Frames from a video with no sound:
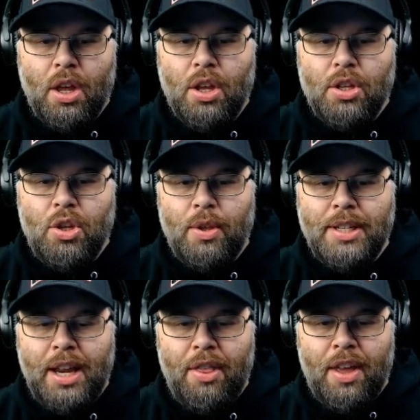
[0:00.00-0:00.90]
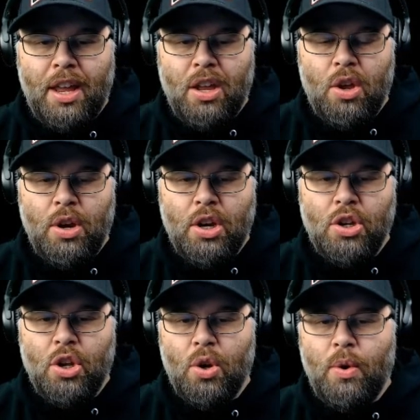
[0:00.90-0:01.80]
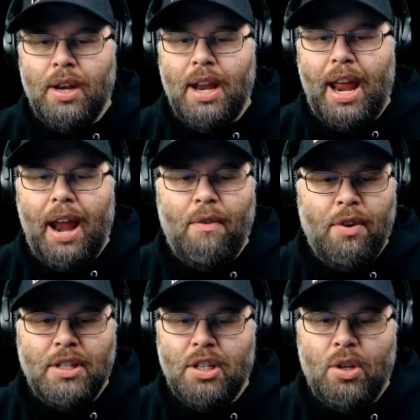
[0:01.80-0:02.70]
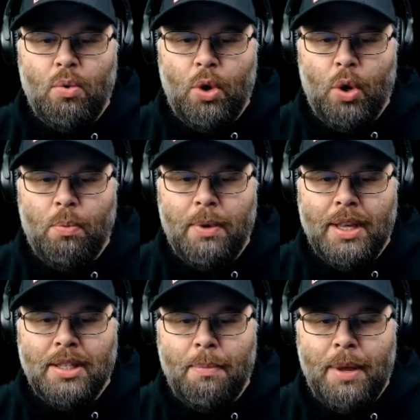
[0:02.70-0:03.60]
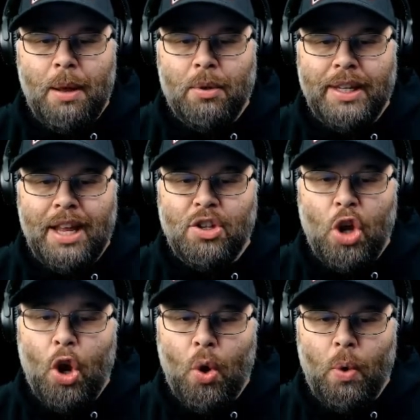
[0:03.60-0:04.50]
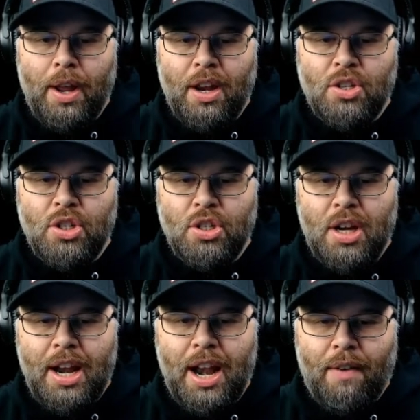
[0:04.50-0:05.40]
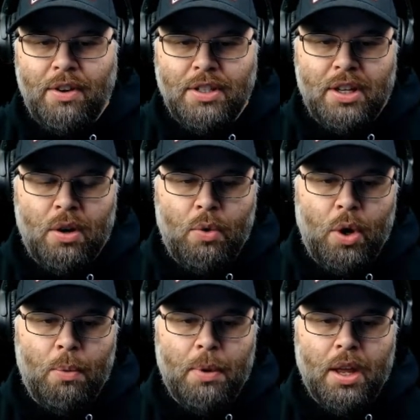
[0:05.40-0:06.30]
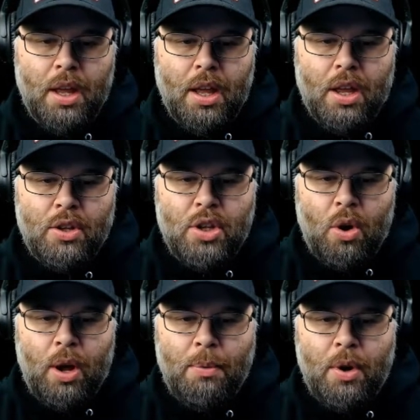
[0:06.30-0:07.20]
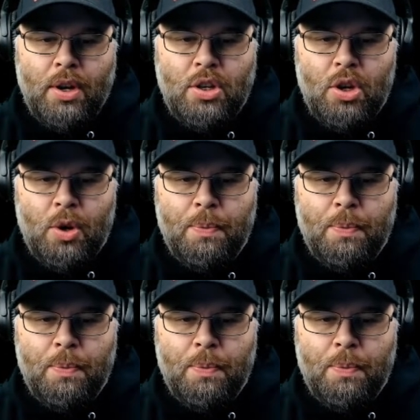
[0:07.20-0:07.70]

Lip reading: So the second thing you need to do in every single room is to be able to get 2 each in every single room. So I'm going to